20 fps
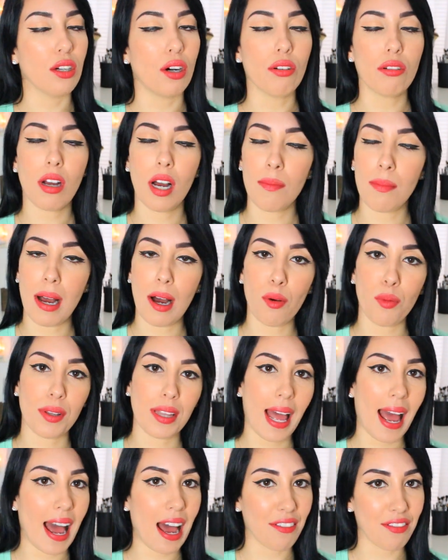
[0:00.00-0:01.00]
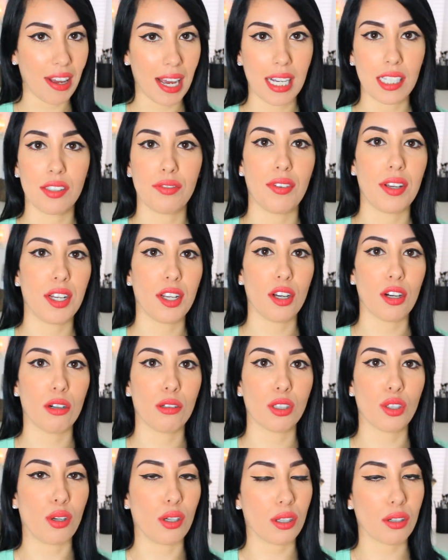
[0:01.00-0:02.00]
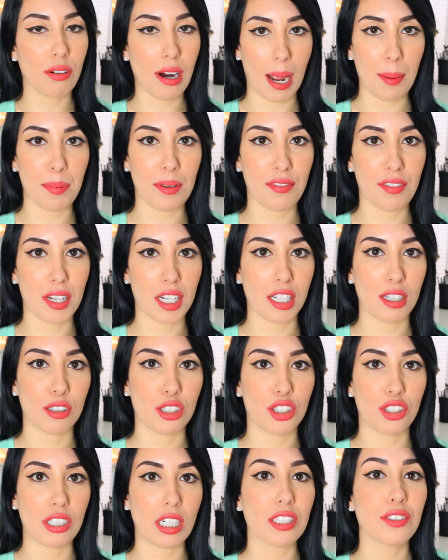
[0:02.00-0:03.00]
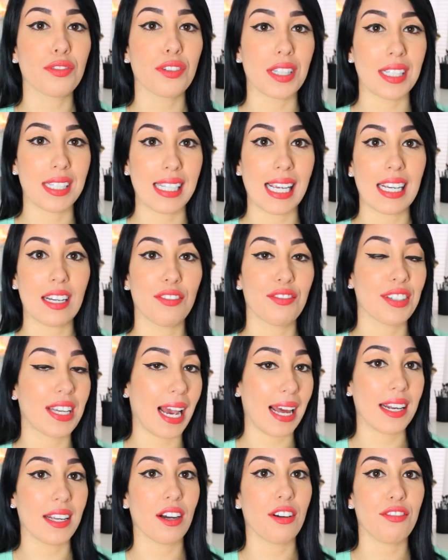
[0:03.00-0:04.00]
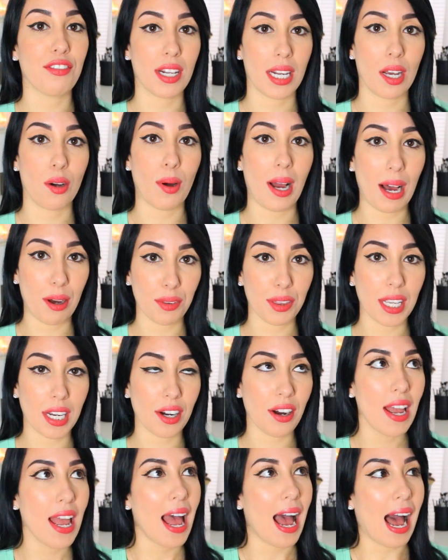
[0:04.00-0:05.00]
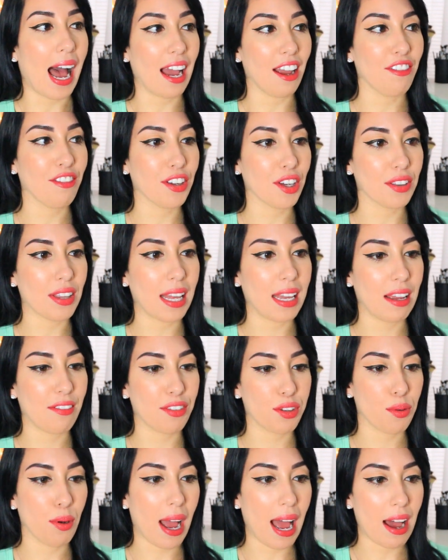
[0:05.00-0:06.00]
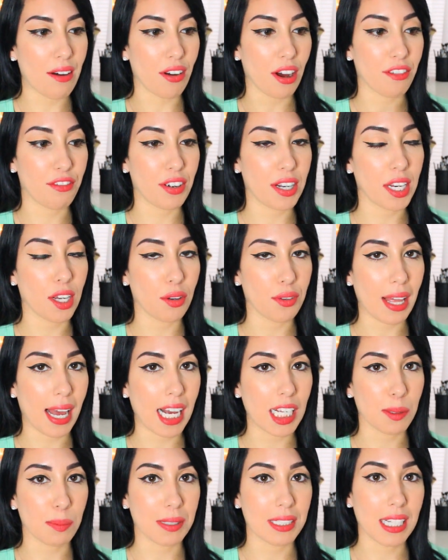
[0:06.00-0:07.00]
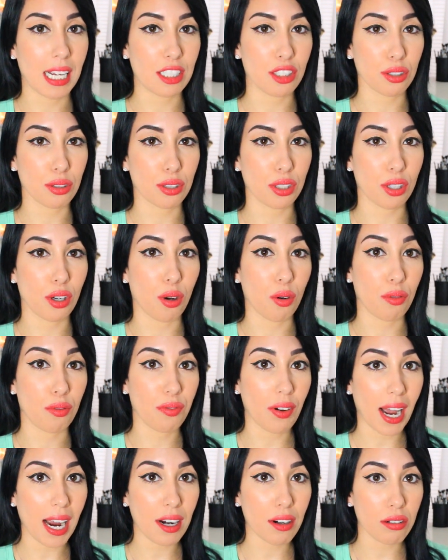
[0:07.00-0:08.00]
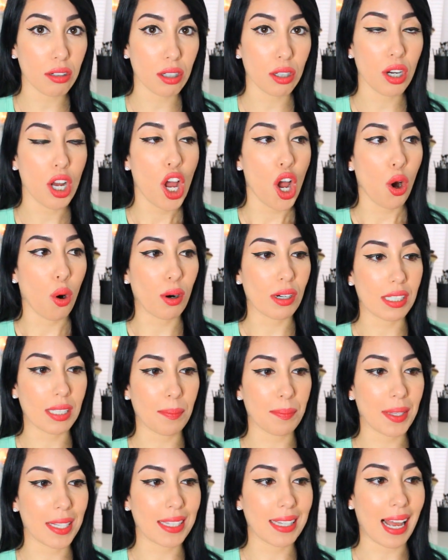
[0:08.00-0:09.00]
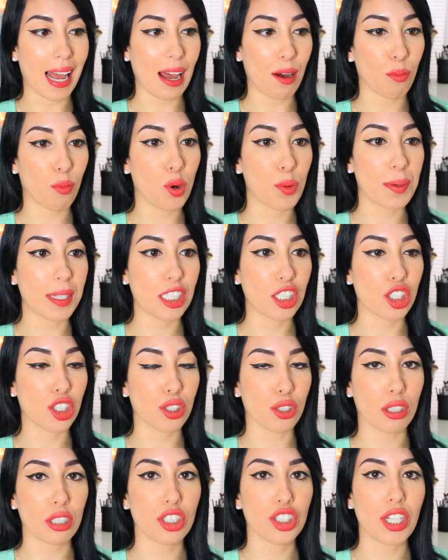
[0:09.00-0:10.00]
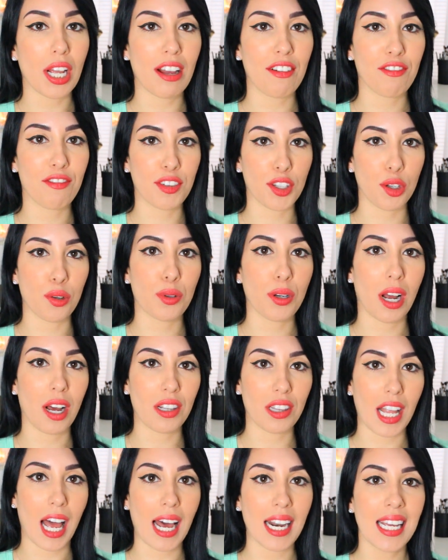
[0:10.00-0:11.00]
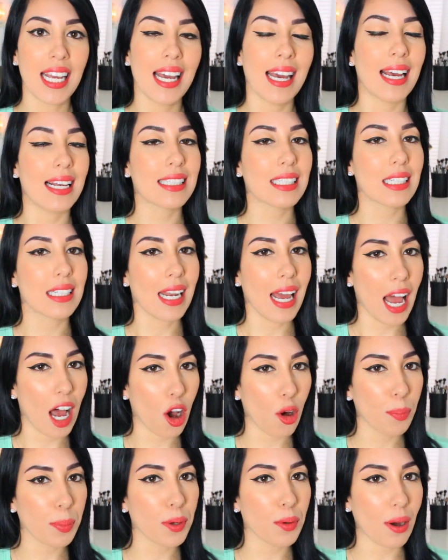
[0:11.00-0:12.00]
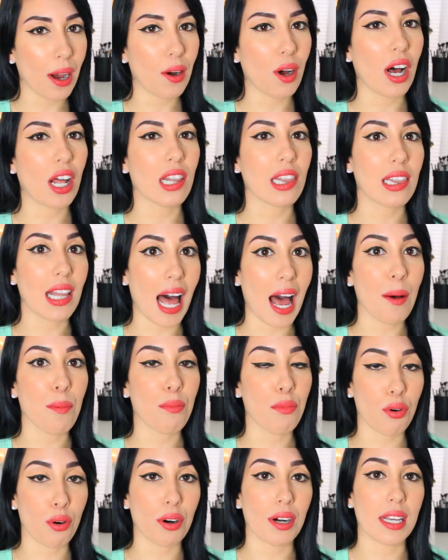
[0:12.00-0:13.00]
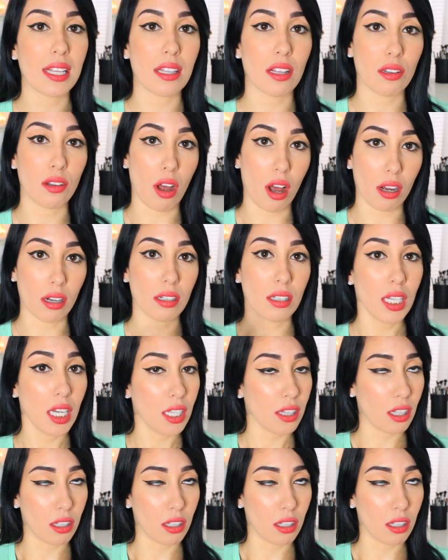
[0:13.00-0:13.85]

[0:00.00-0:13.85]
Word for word: Don't come out with half-ass videos or crappy videos just for the sake of getting a video out there. I feel that if you have a video that has potential to go viral or something that will be searched and viewed a lot, it's gonna help you out a lot more in the long,